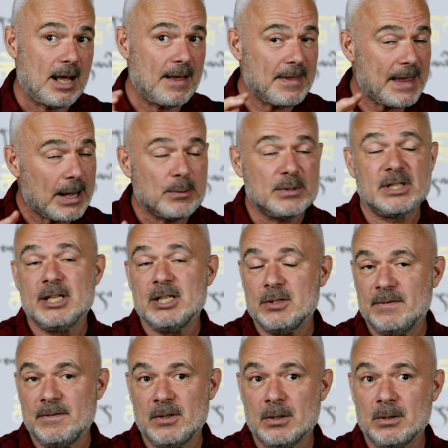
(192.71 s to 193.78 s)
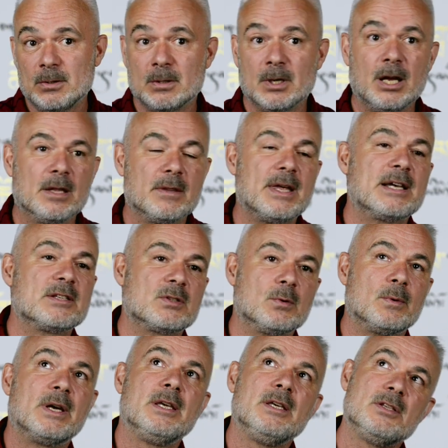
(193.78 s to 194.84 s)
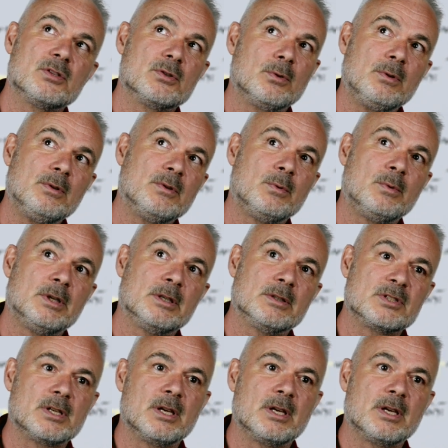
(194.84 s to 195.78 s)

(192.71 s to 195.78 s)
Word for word: And that was his view. That's the way he saw the world.